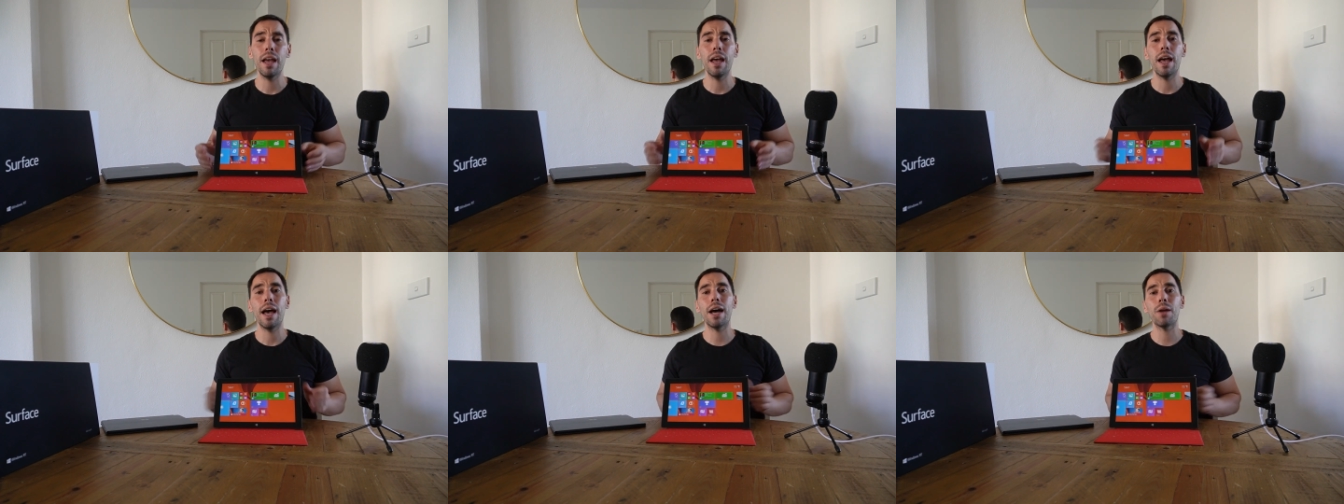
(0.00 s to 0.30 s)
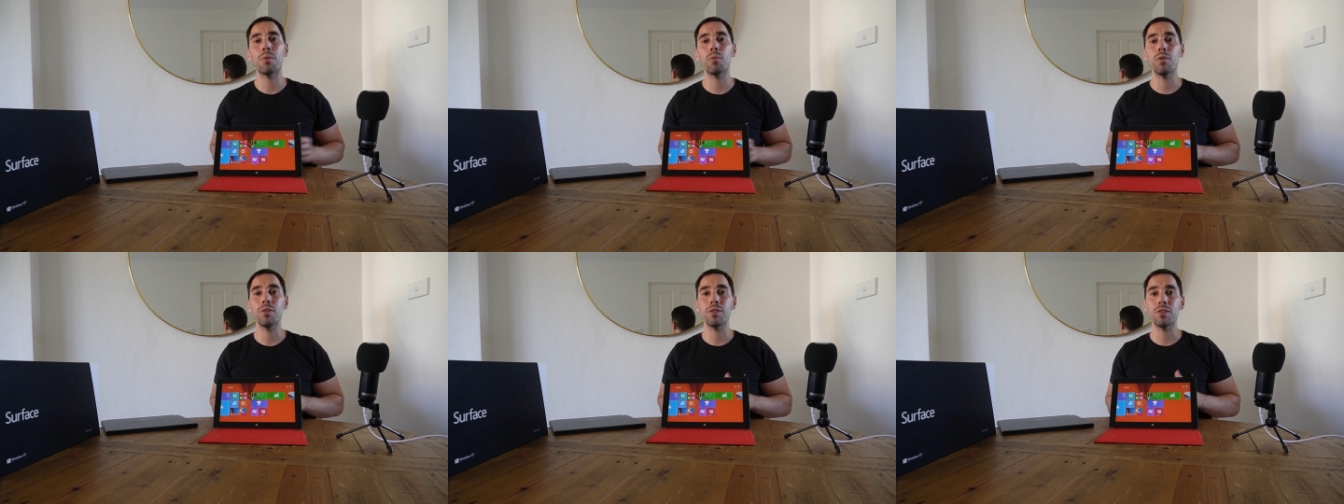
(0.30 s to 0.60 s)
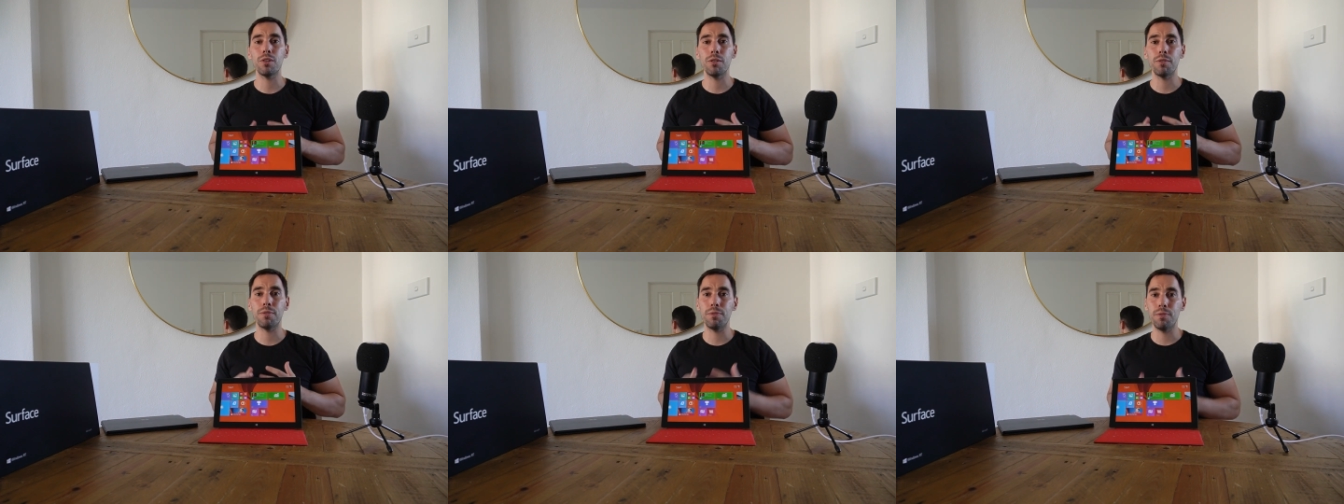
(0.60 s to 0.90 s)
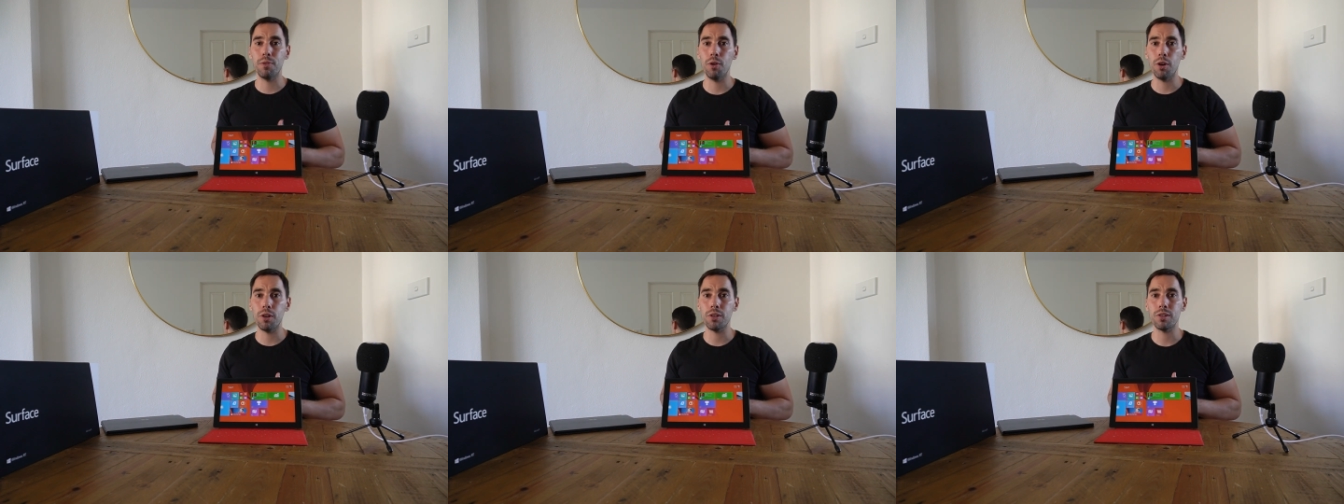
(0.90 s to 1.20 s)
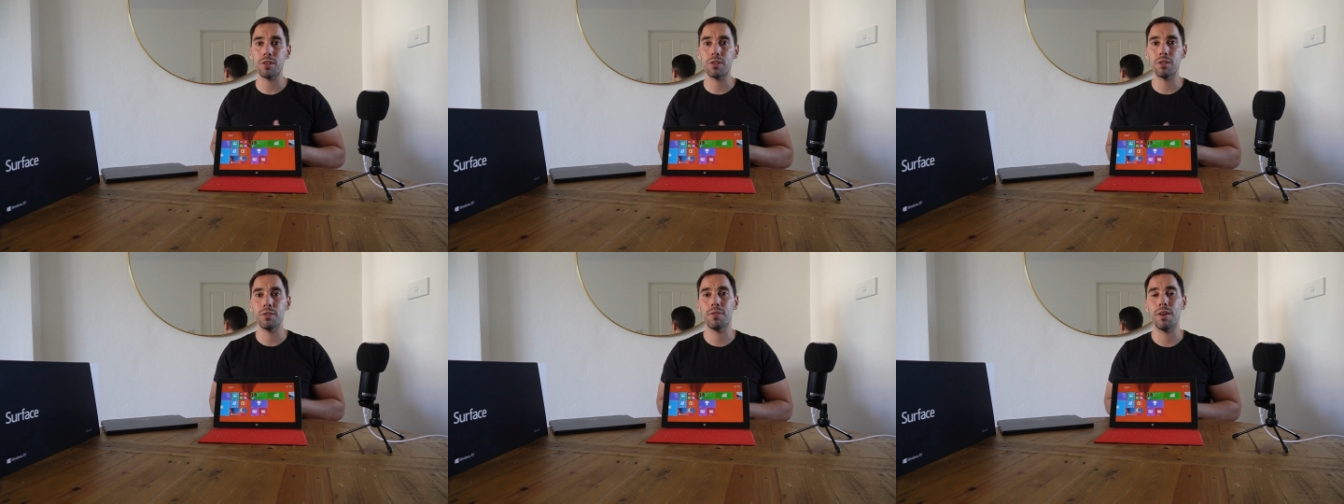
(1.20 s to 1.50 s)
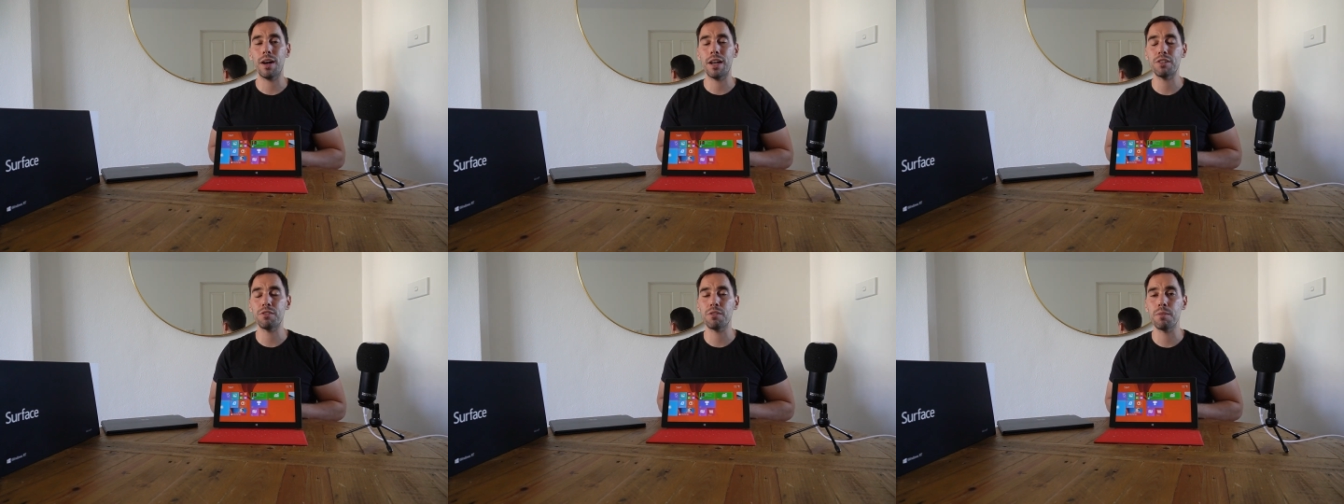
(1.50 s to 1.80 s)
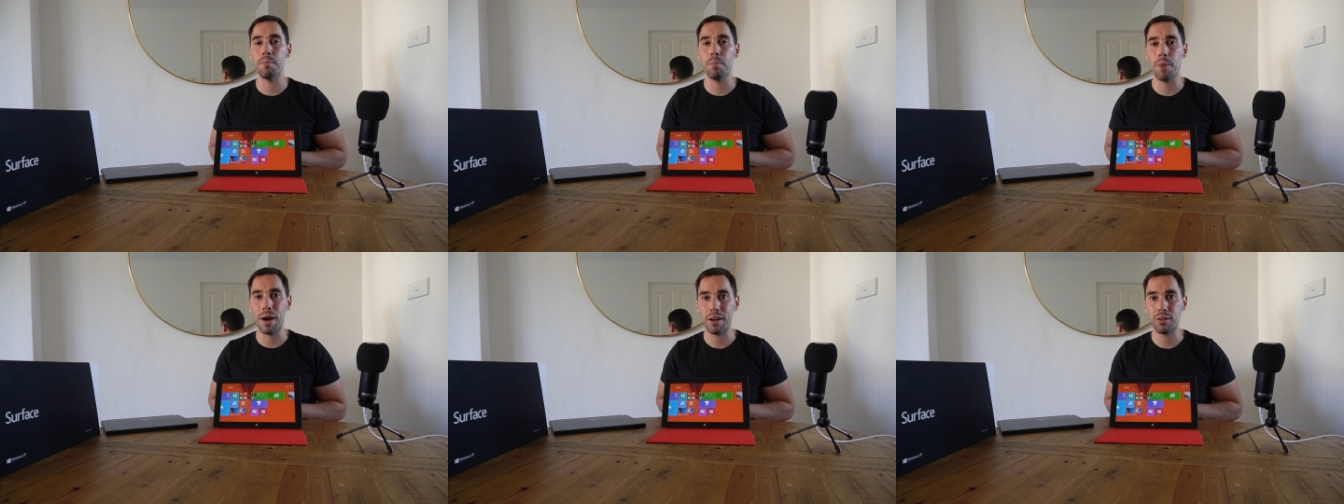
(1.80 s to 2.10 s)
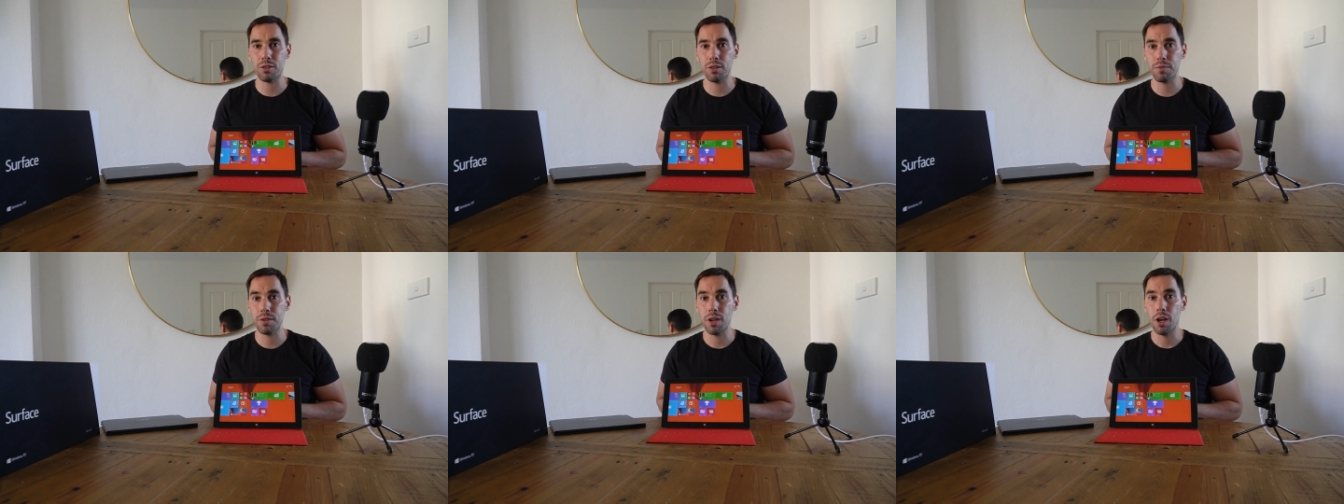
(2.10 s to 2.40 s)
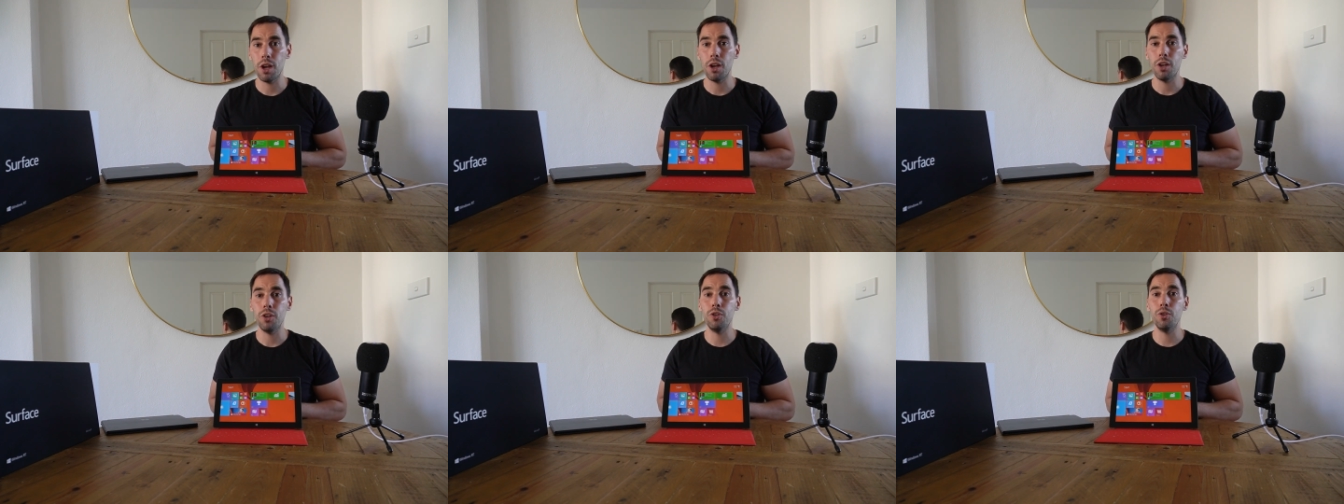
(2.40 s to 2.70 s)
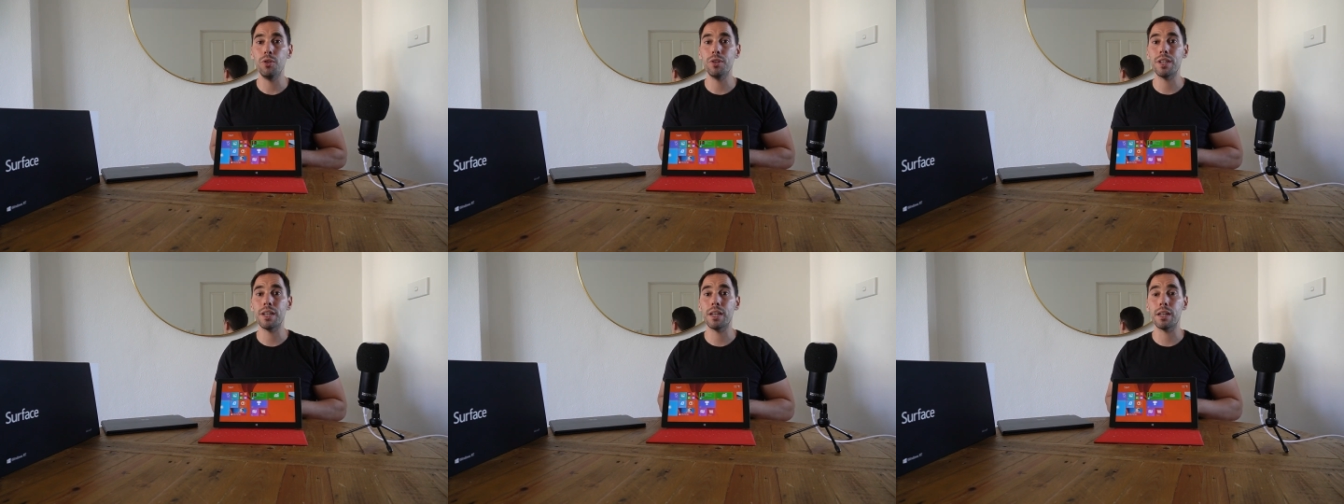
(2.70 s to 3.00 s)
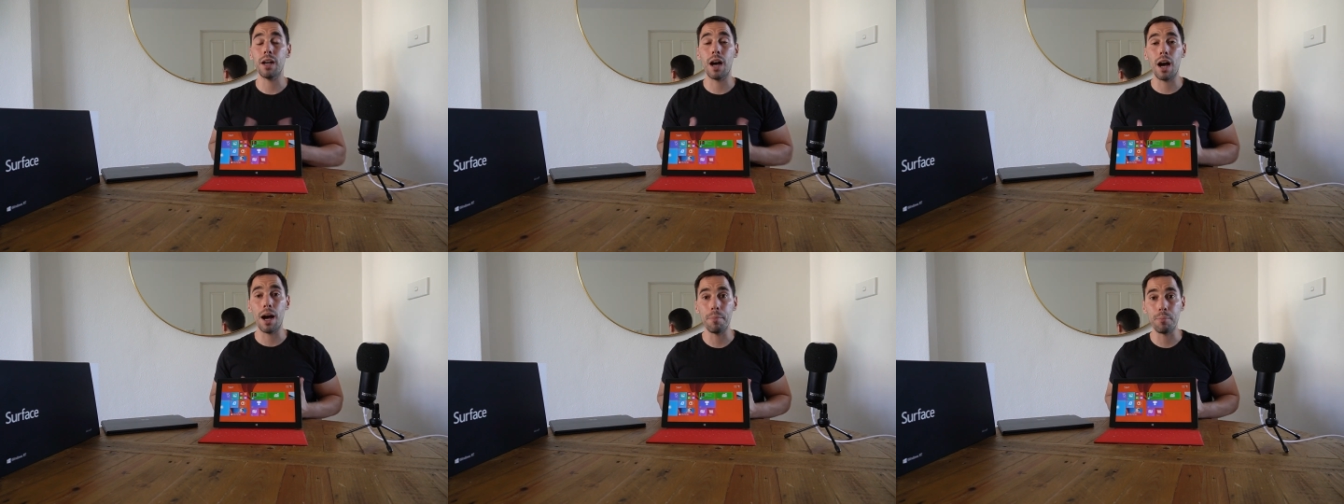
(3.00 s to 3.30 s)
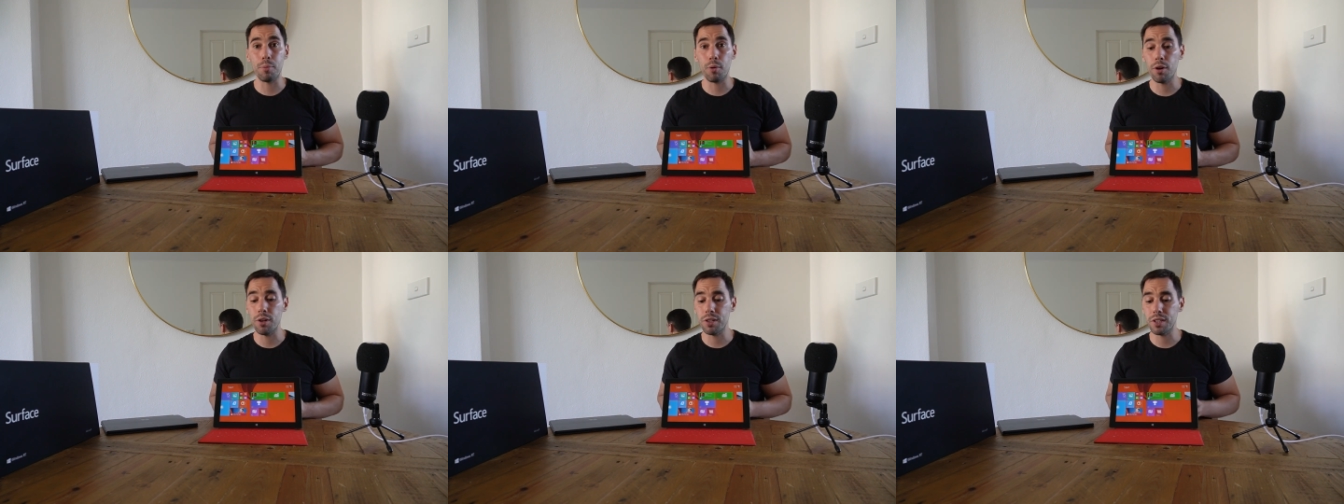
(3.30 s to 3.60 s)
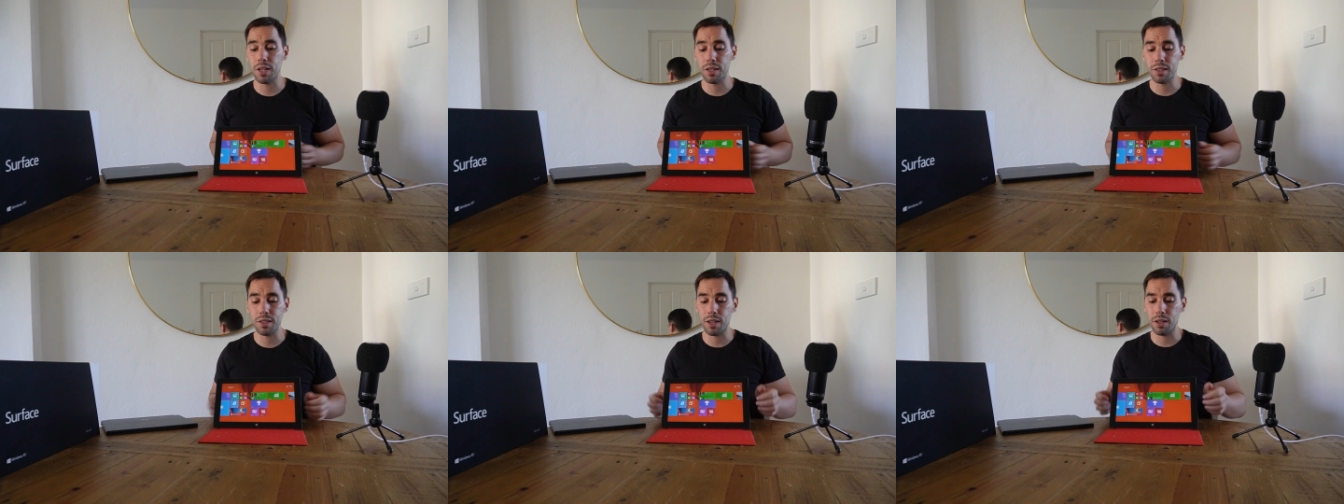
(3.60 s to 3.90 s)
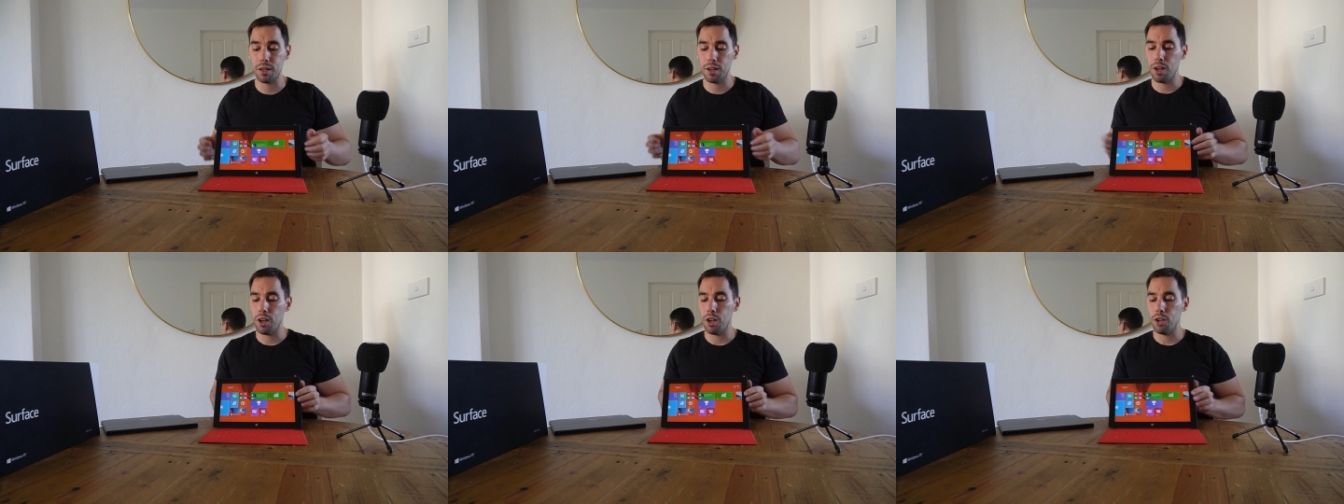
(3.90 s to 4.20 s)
and was the first device from Microsoft using an ARM processor,